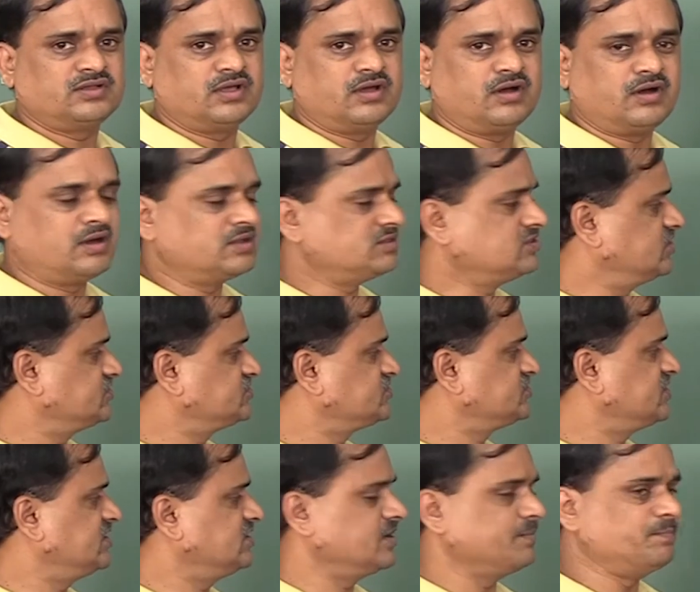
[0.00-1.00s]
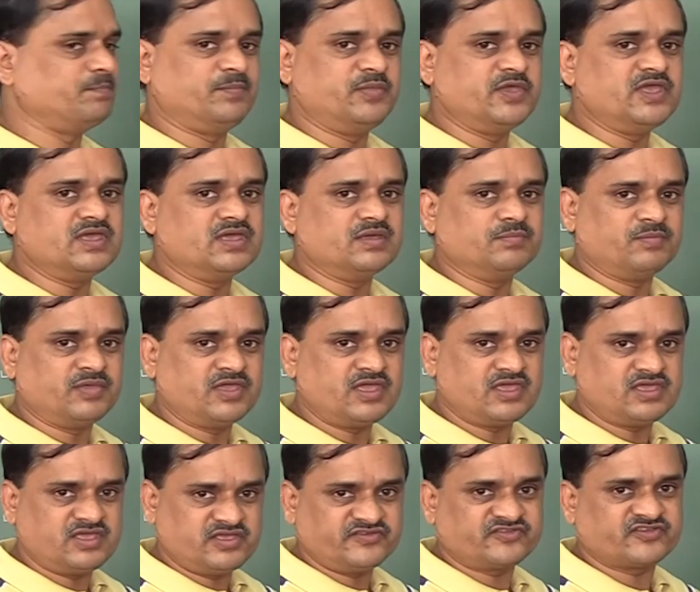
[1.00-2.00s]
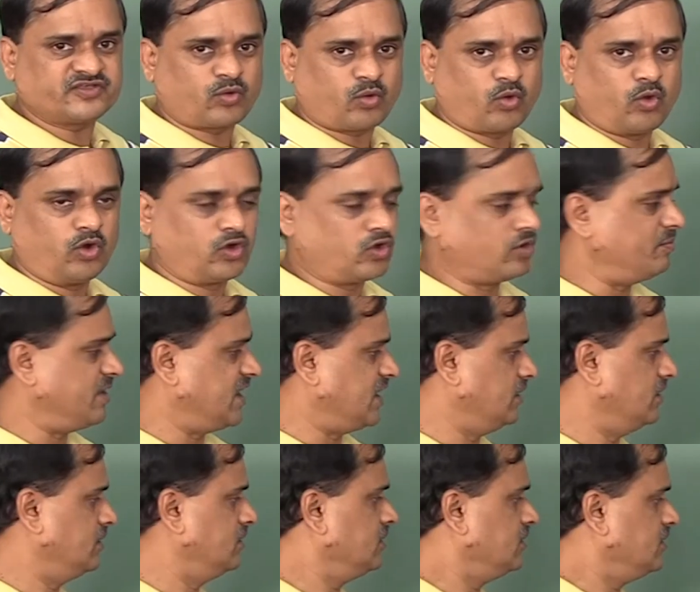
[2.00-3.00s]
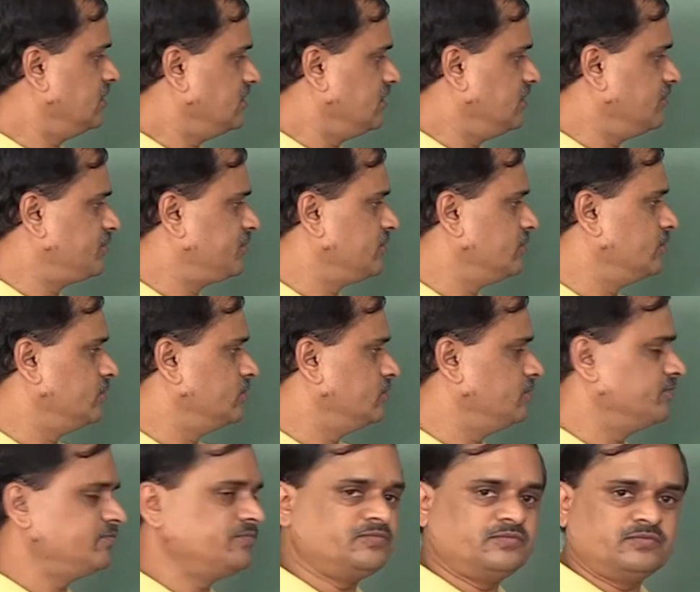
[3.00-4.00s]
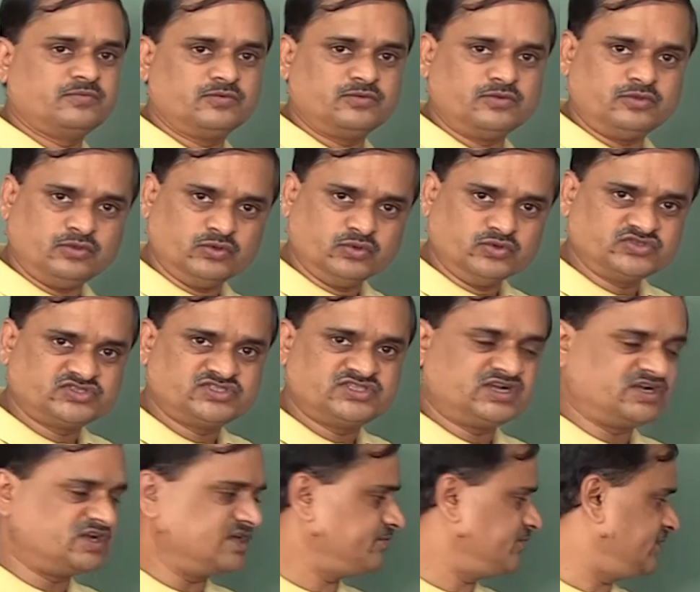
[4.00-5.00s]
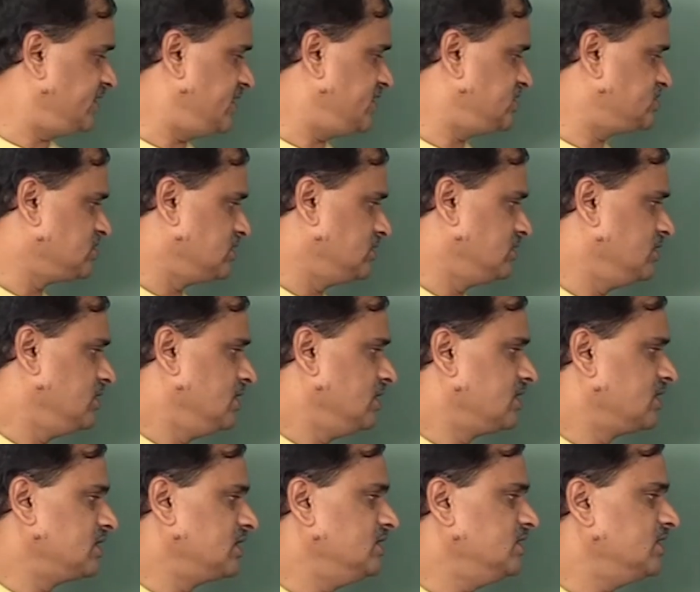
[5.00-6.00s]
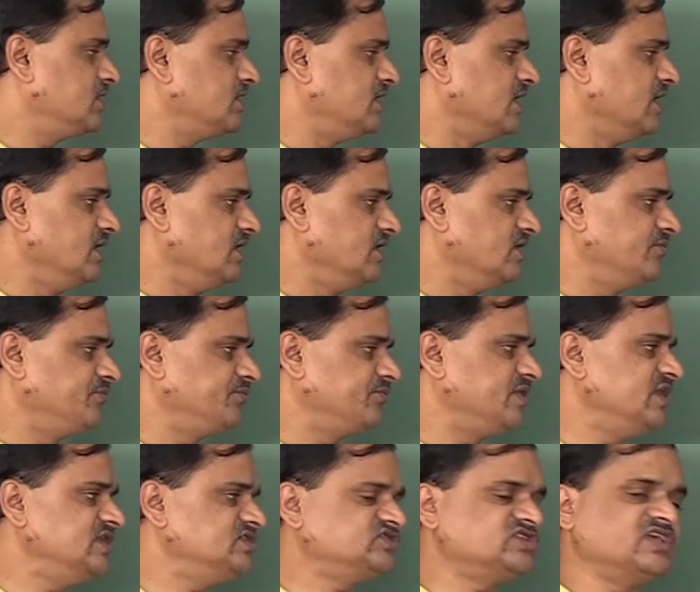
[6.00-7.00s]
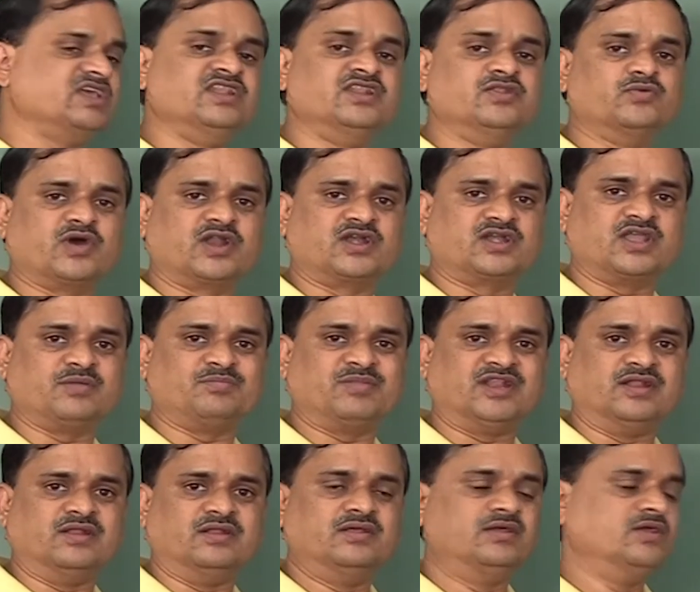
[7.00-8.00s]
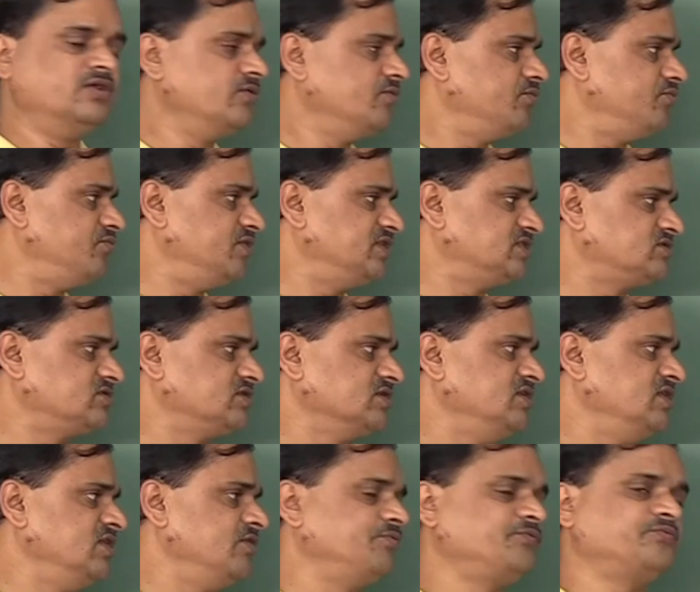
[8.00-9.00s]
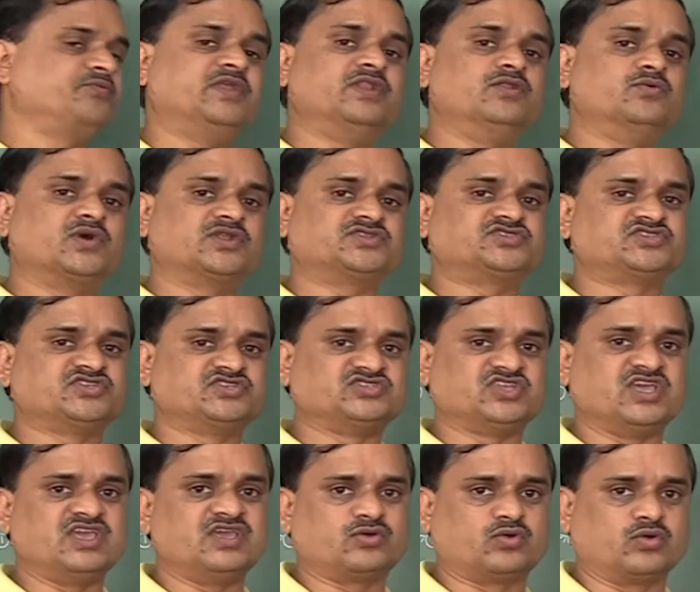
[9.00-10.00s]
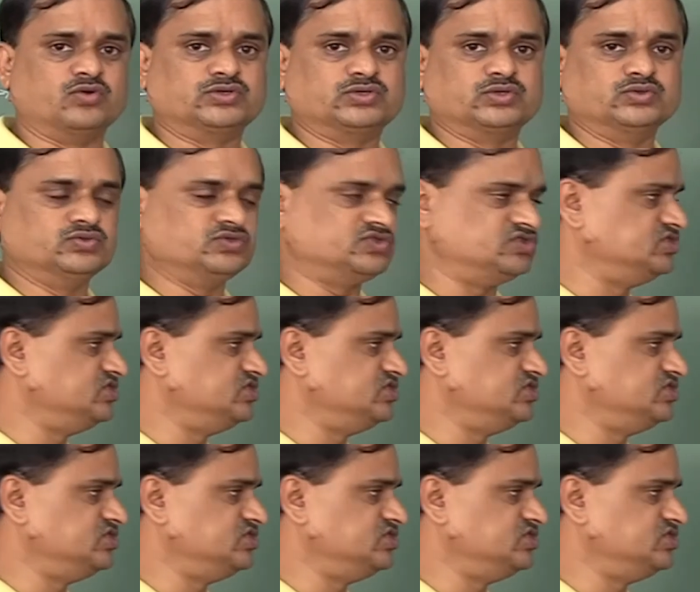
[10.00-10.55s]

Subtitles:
on the set B. B is codomain. If you use the definition, clearly f is invertible. with F inverse is equal to